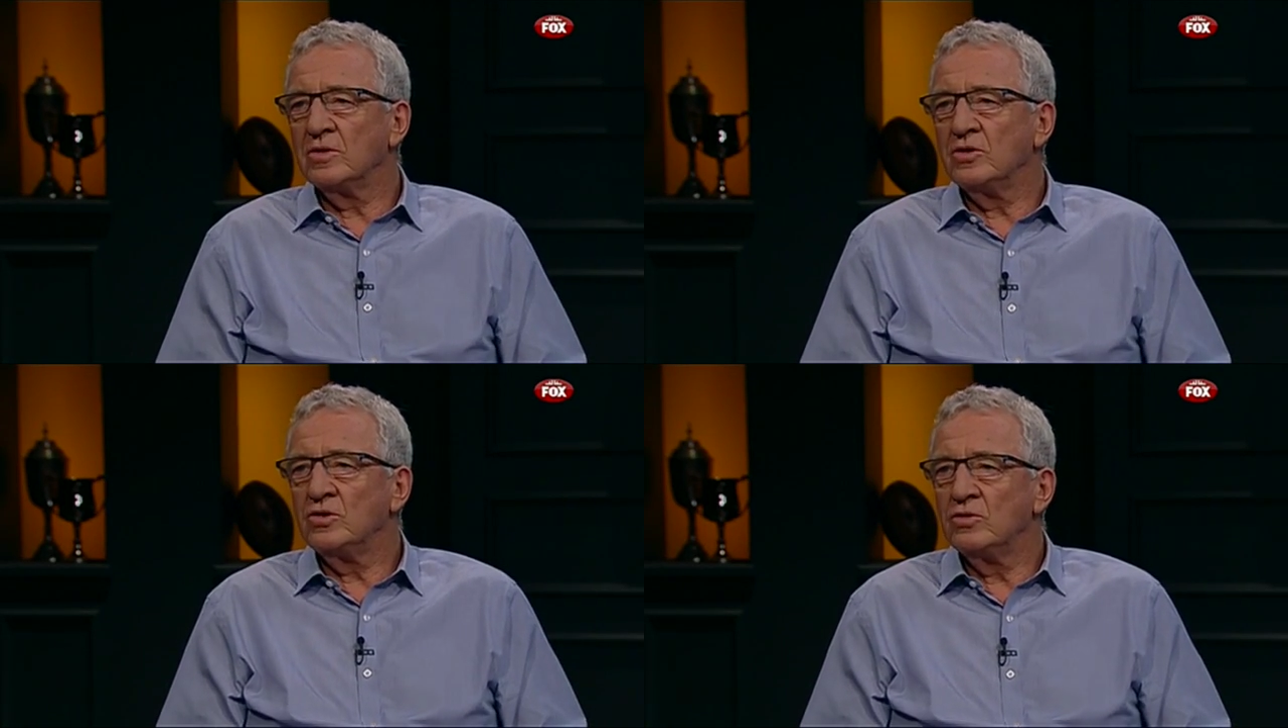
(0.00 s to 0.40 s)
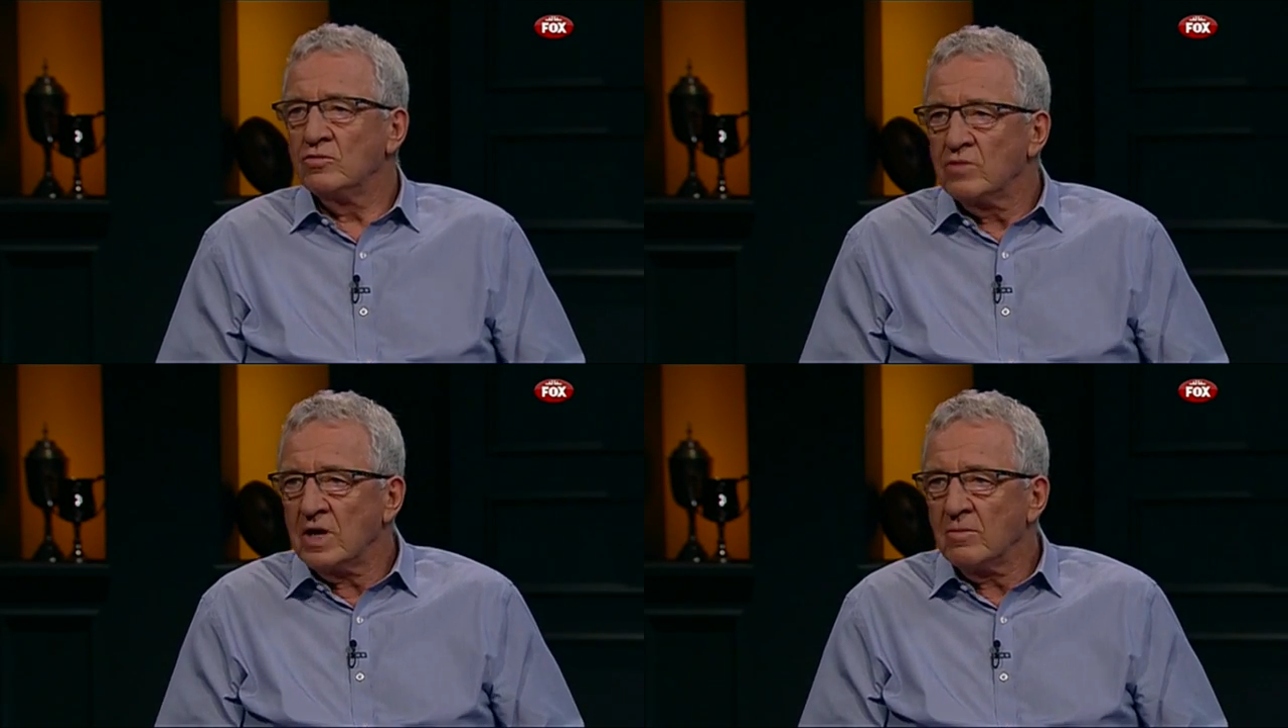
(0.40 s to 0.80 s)

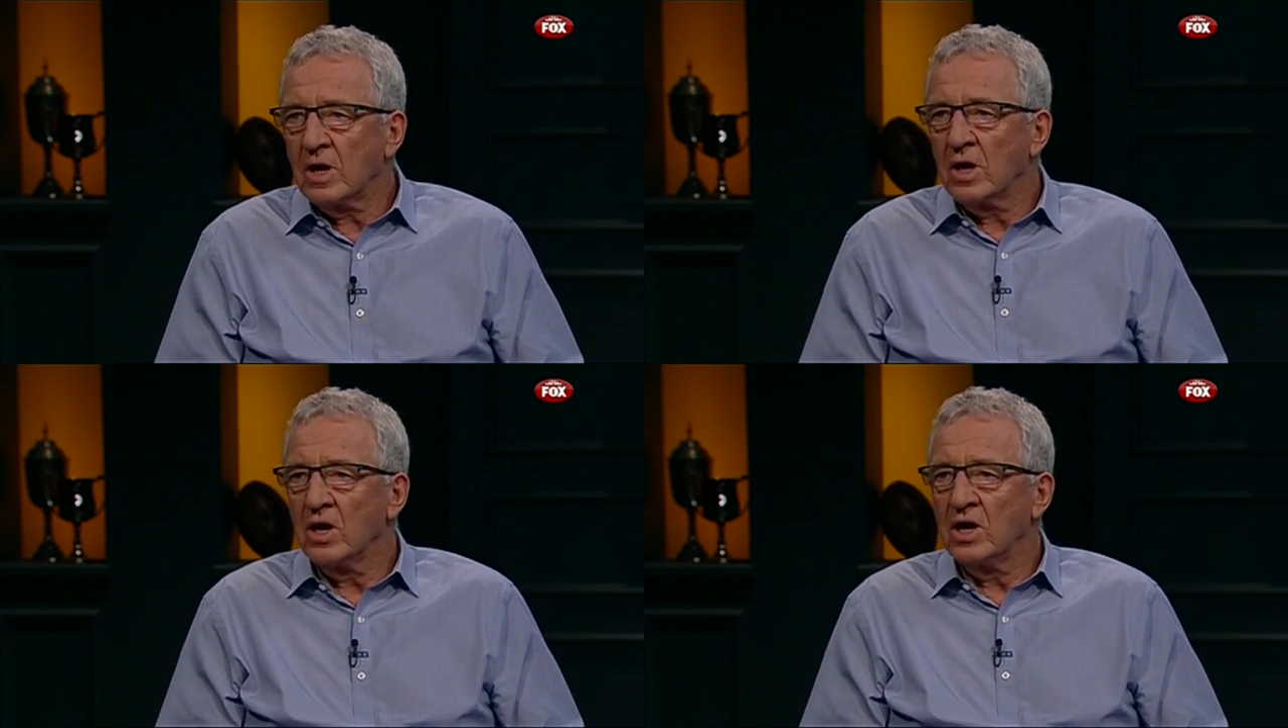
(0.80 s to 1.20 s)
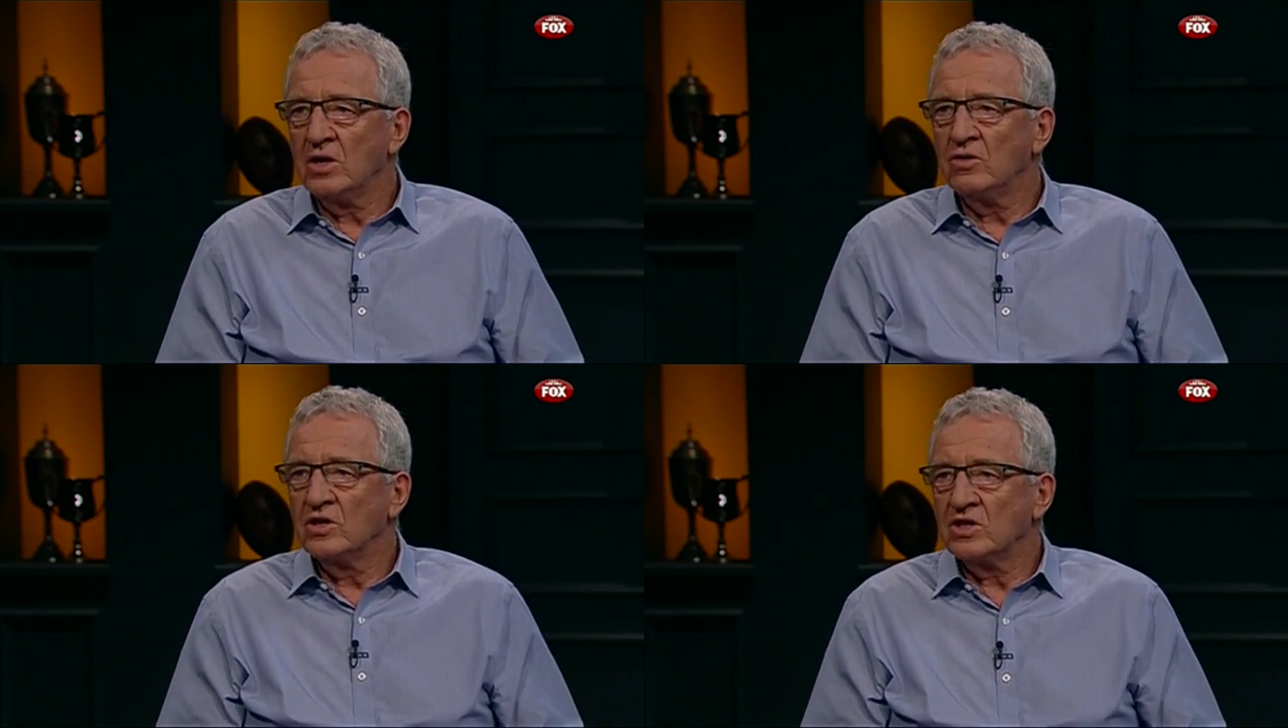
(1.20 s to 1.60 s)
you were Ricky
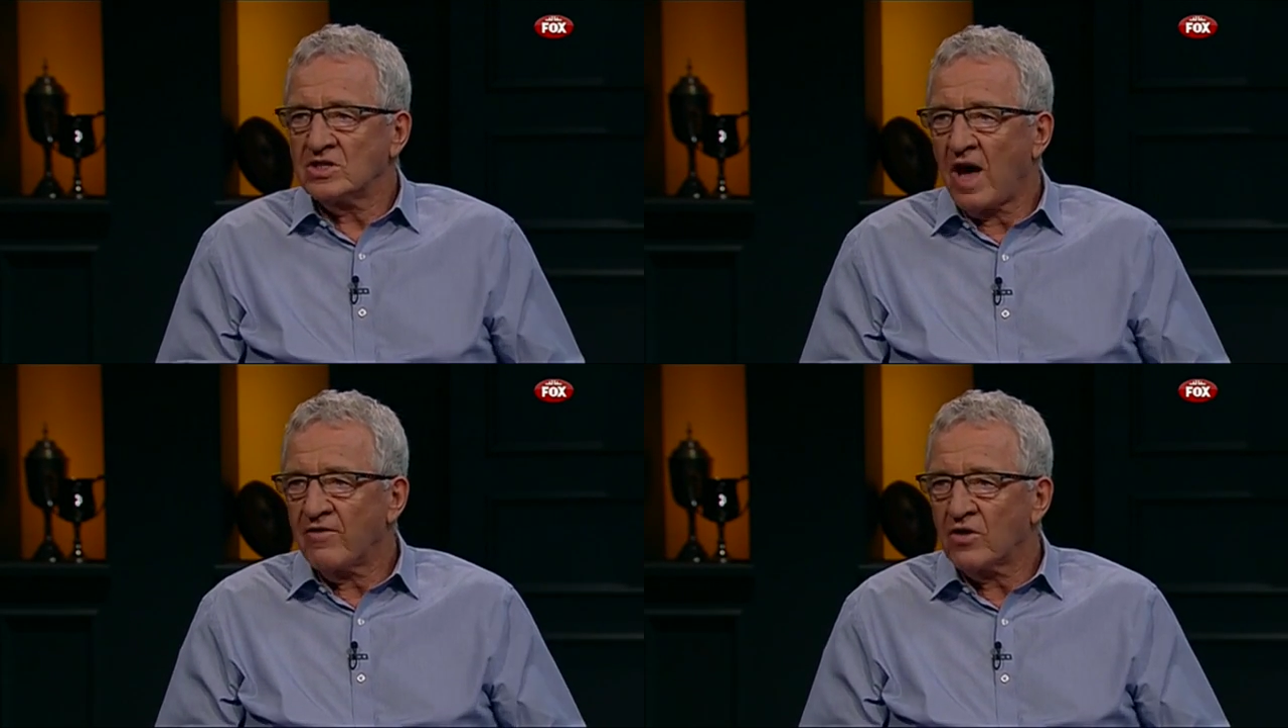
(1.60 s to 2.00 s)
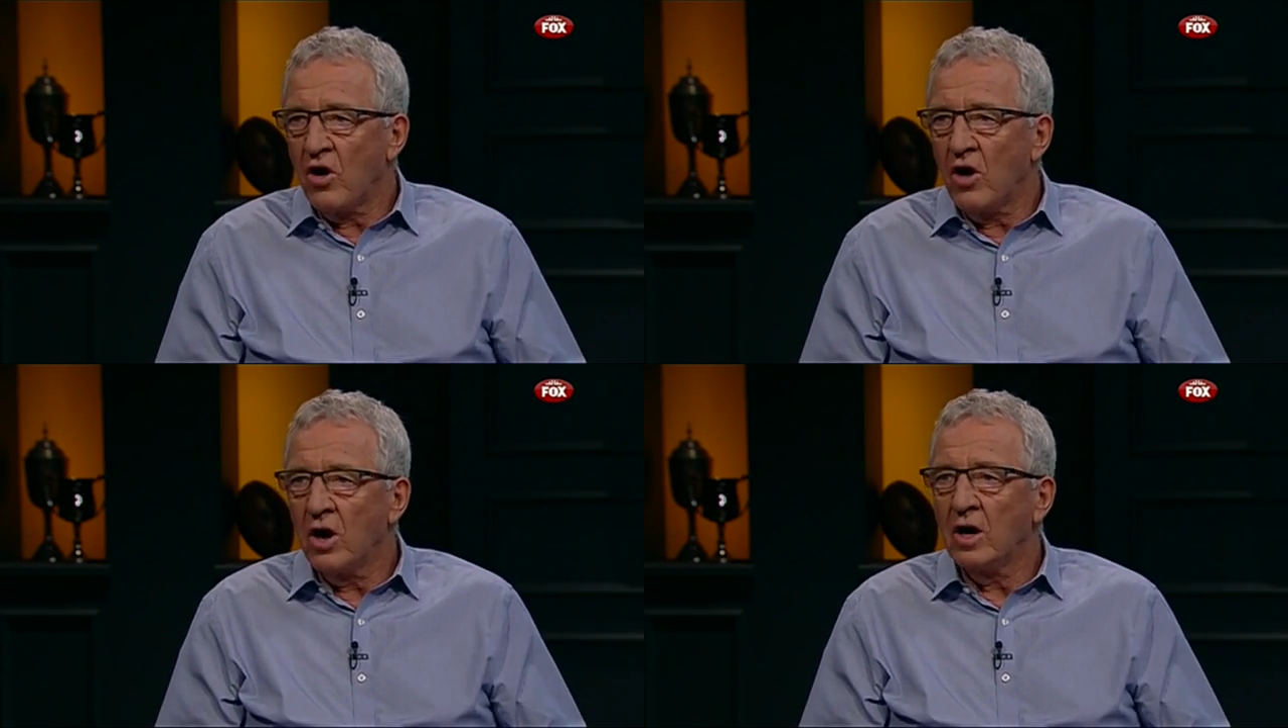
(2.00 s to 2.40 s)
McLean, you're this tough
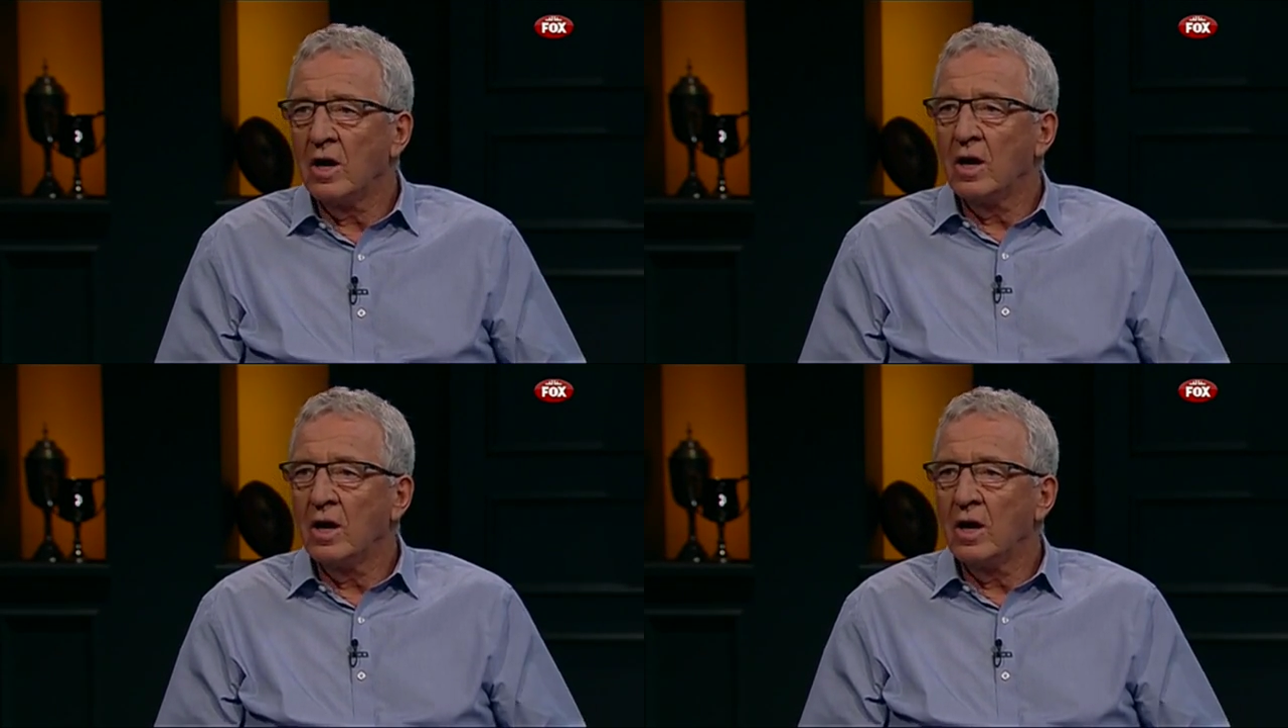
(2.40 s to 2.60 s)
guy,